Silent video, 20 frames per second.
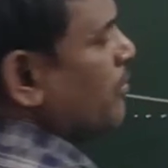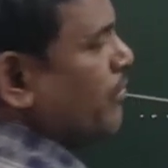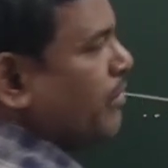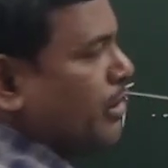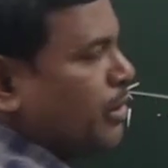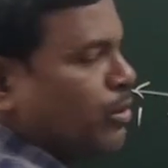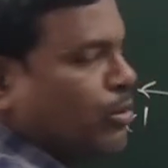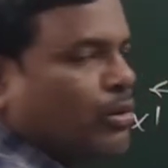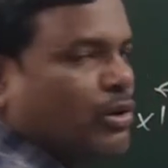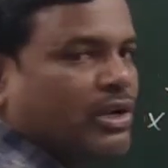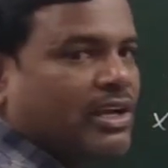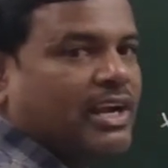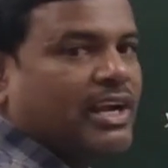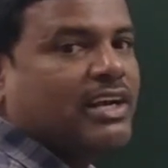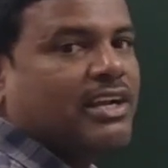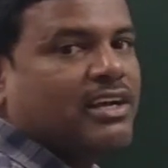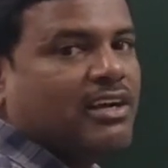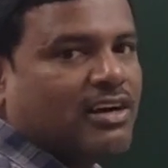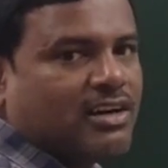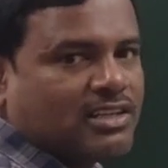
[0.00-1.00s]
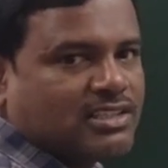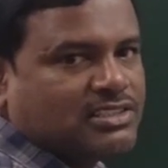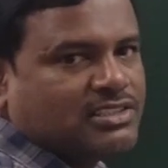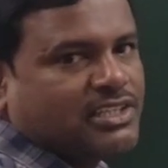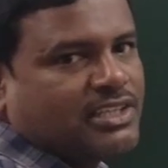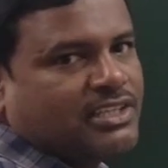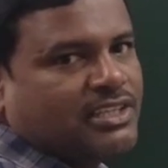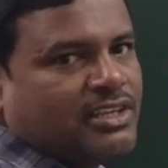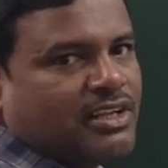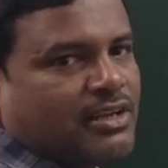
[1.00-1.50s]
We don't get
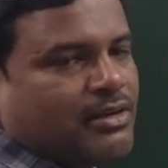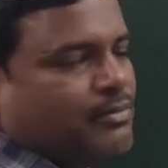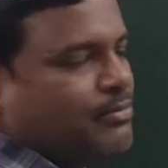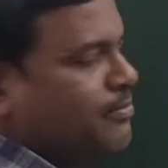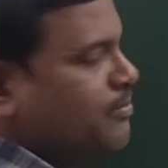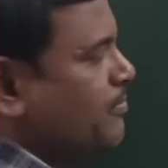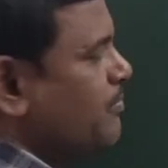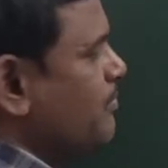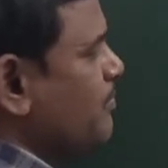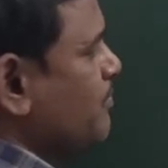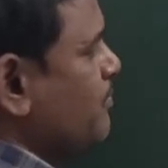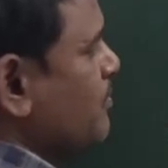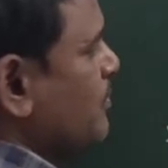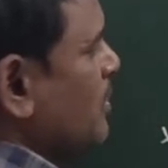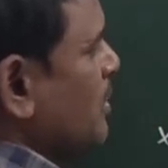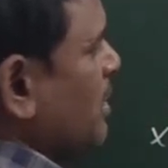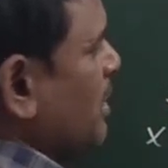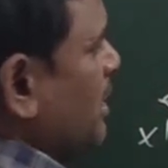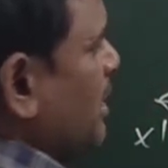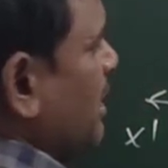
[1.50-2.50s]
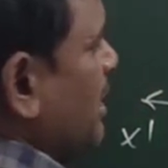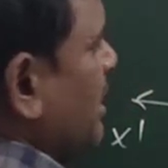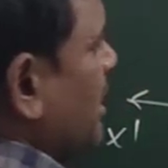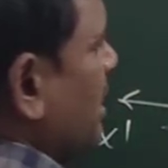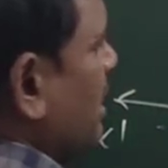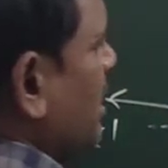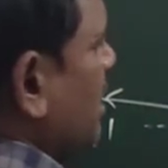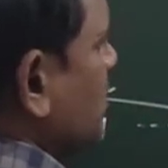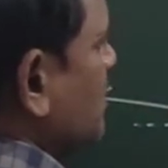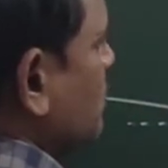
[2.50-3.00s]
constant term.
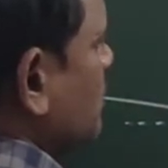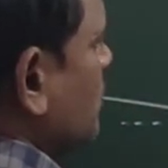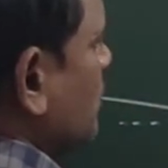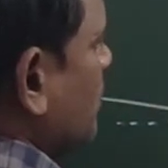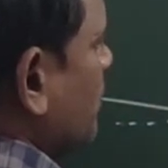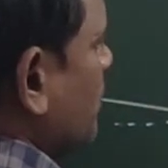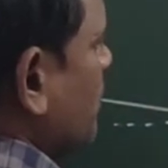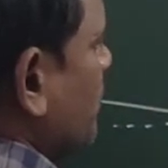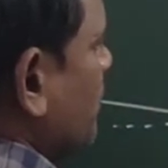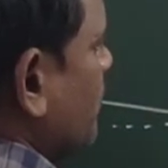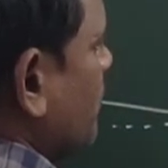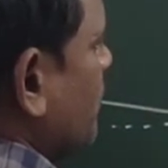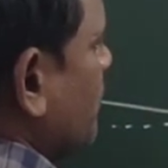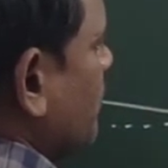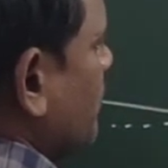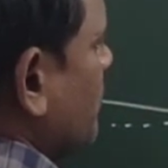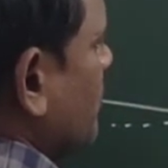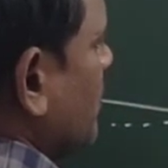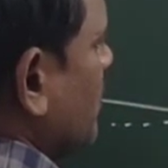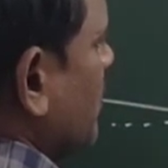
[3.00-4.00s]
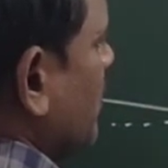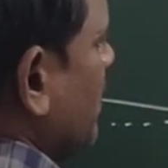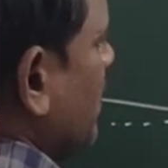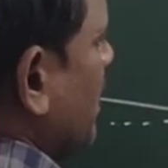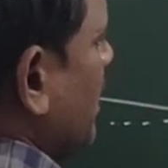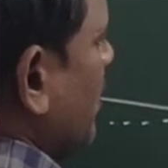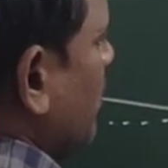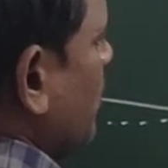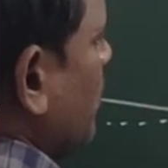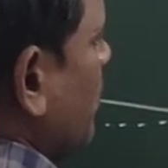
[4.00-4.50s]
Here also
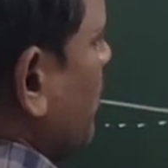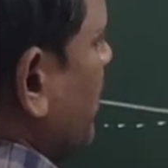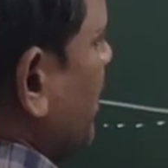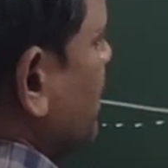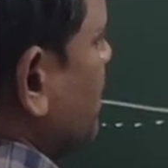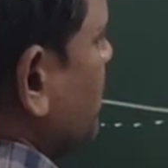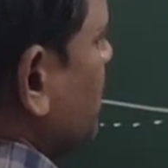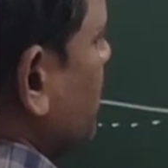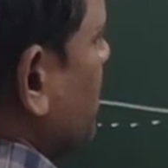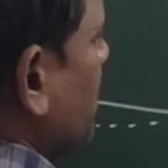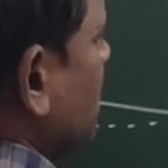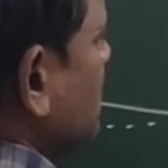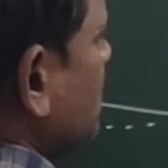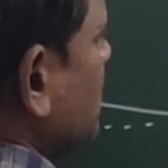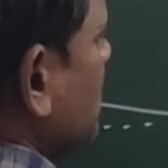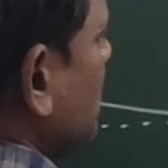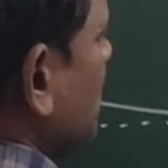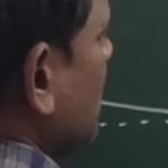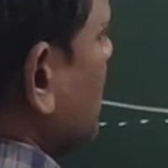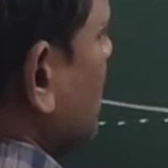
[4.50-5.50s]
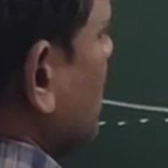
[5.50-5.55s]
L2x plus